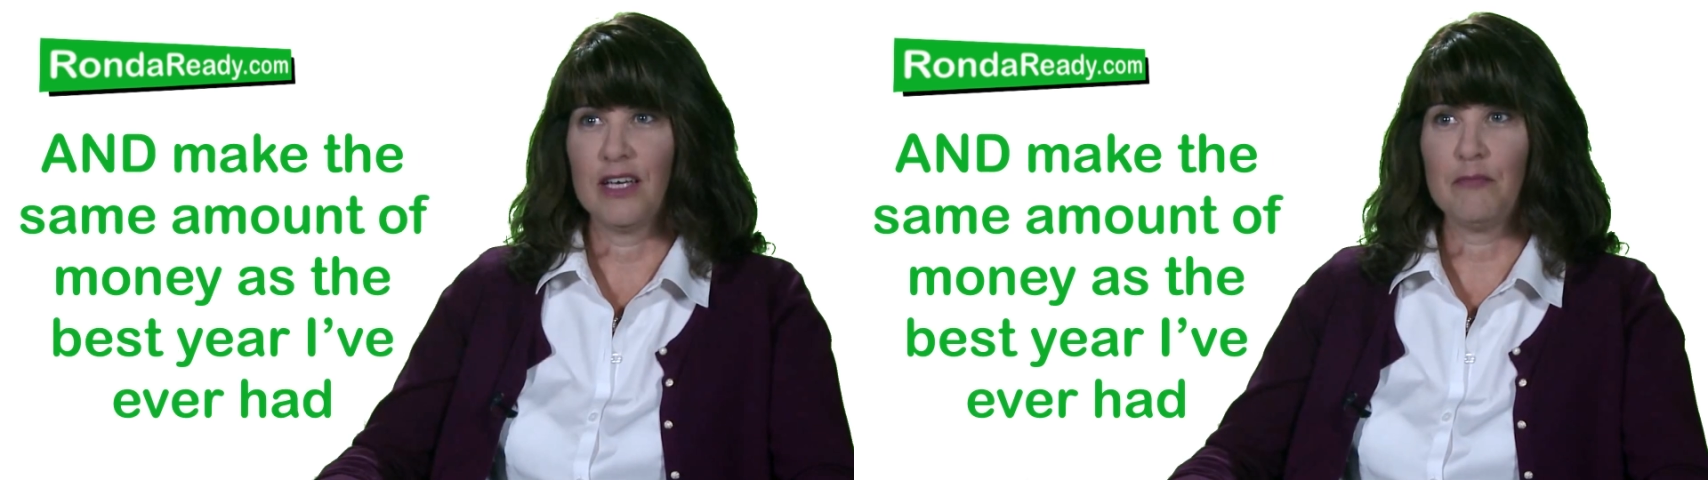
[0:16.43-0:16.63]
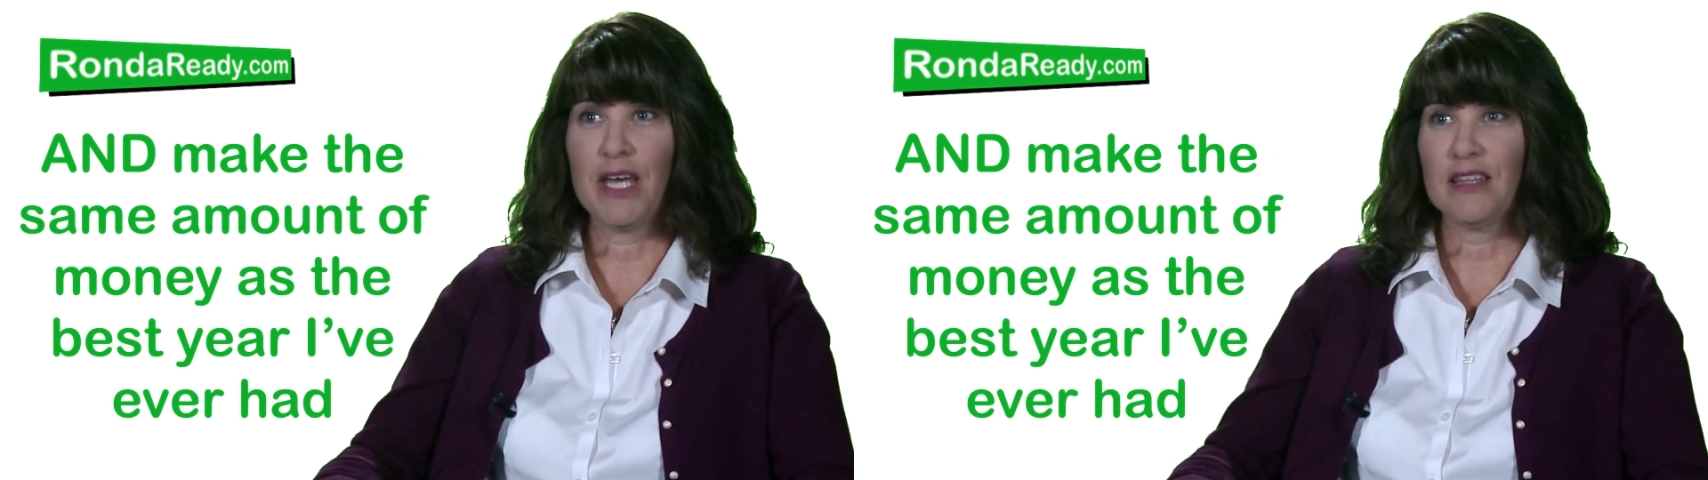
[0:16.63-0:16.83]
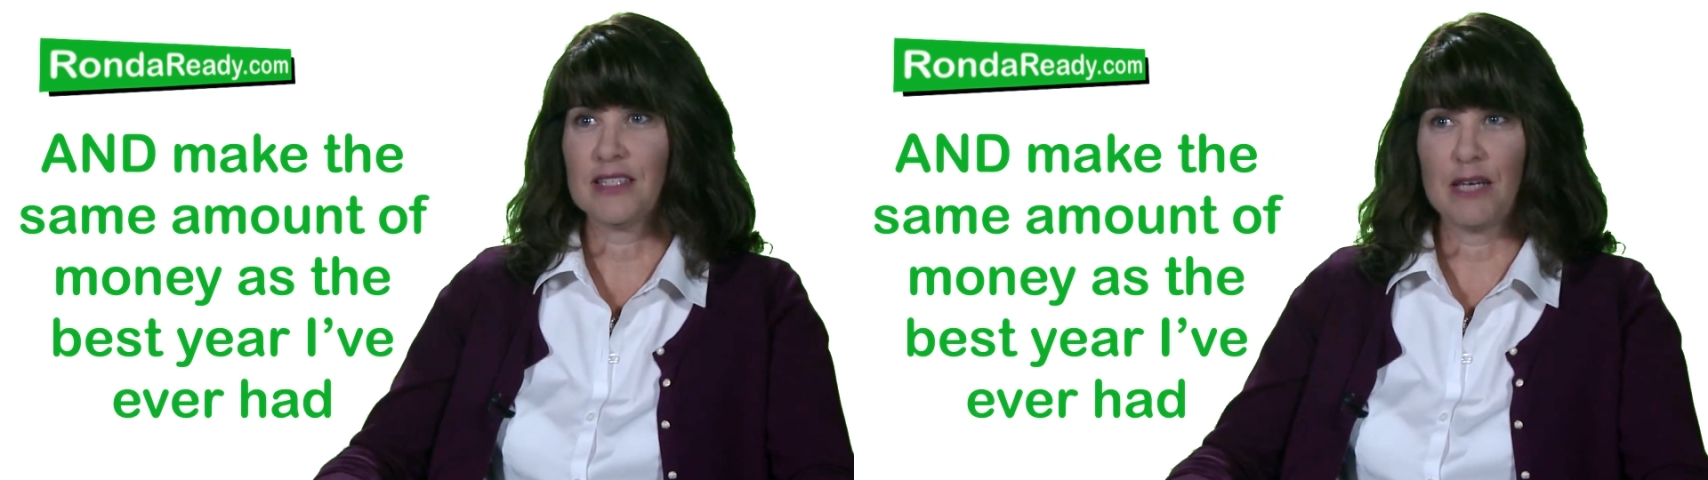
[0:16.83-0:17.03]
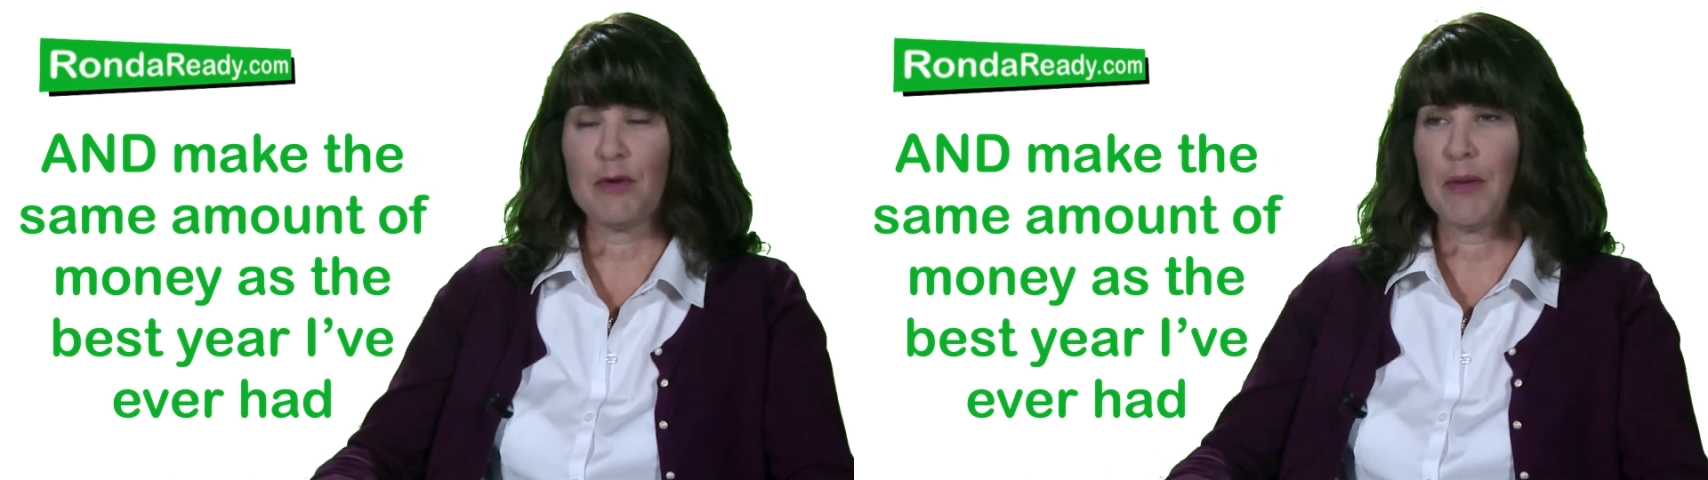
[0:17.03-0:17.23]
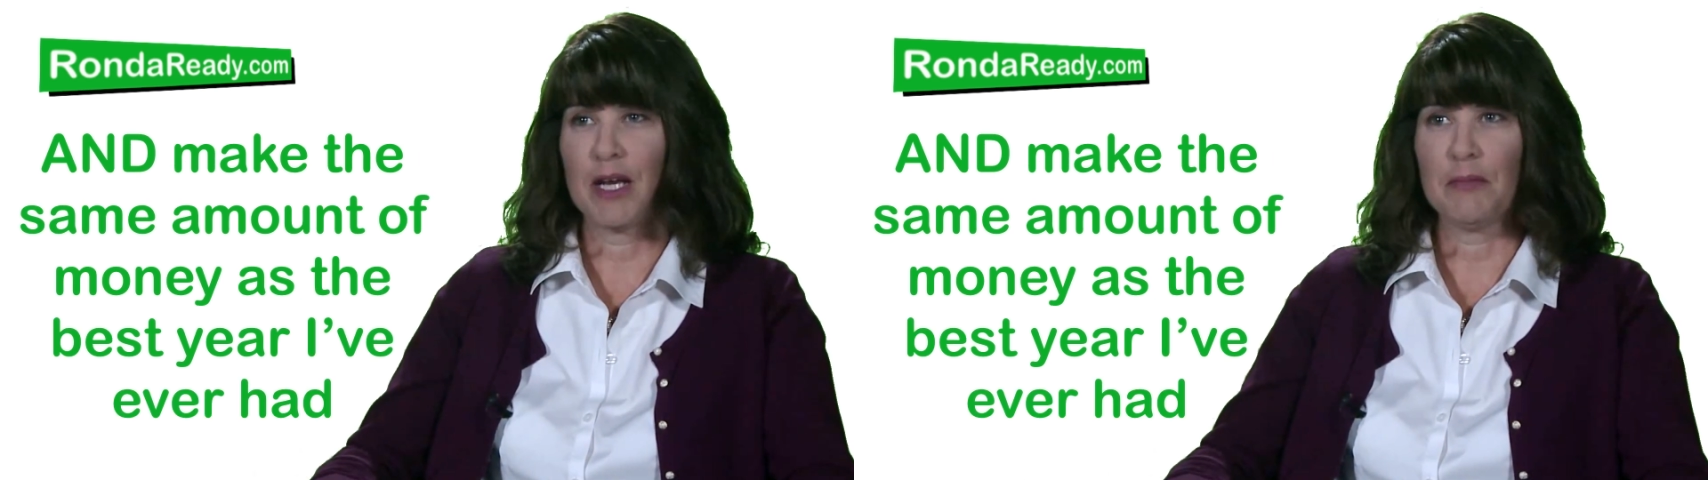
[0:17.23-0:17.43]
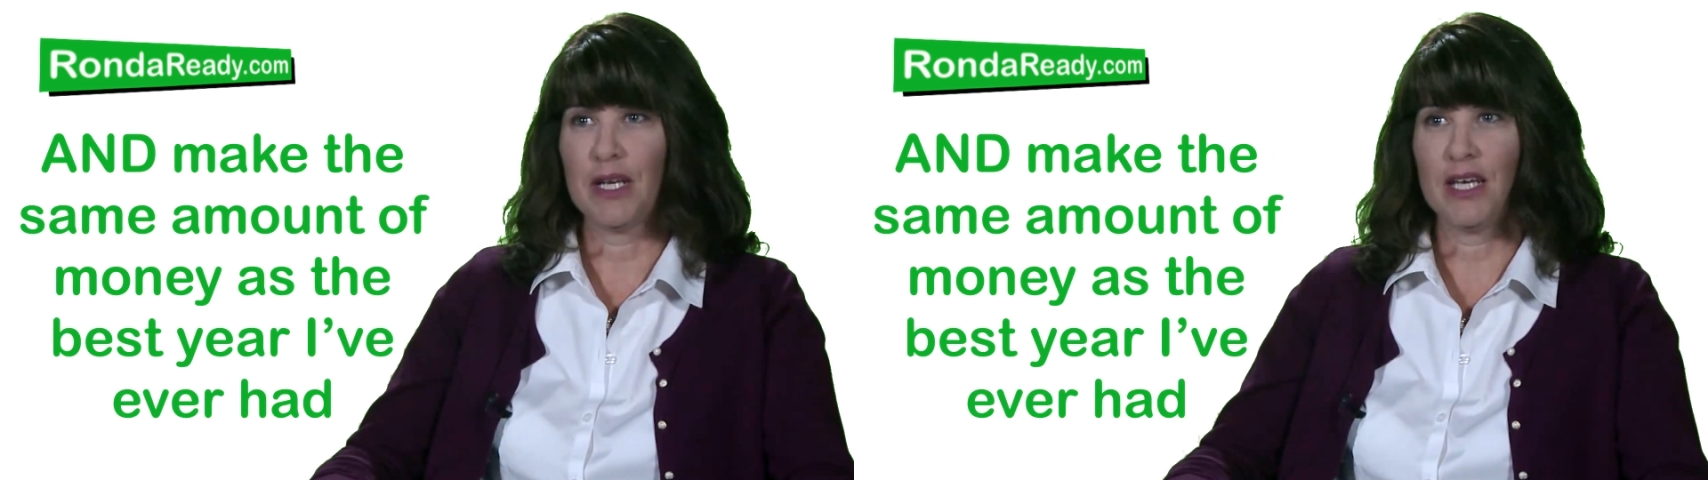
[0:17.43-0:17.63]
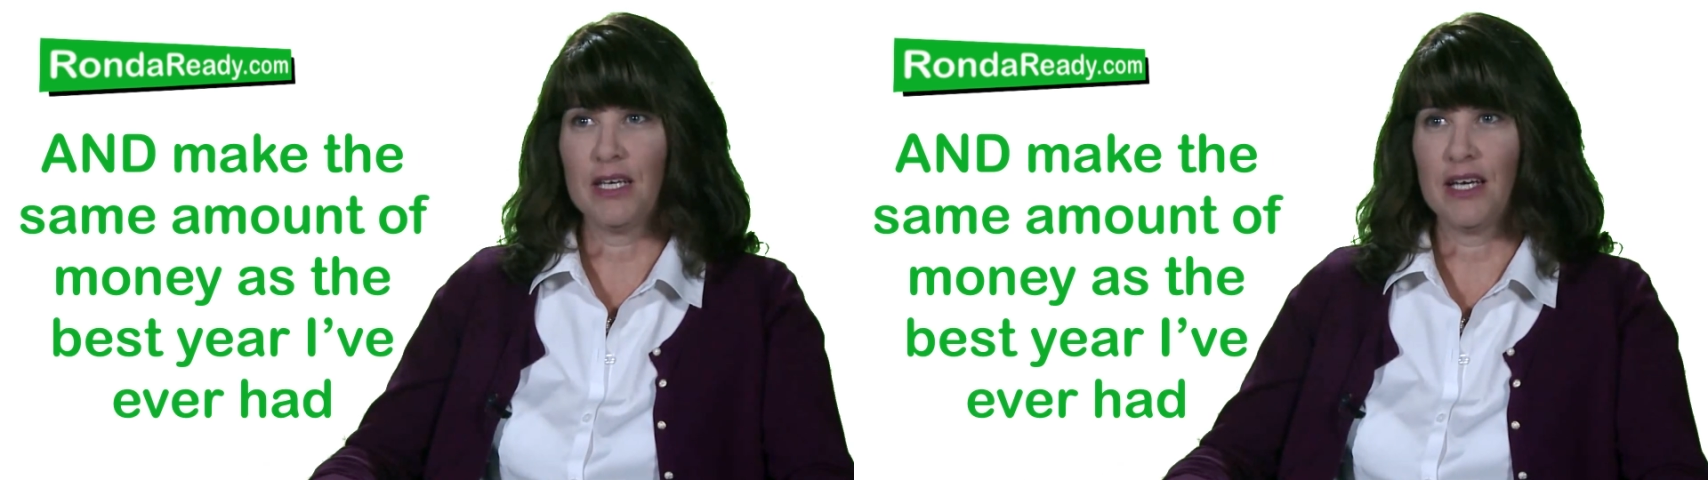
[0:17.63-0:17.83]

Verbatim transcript: and make the same amount of money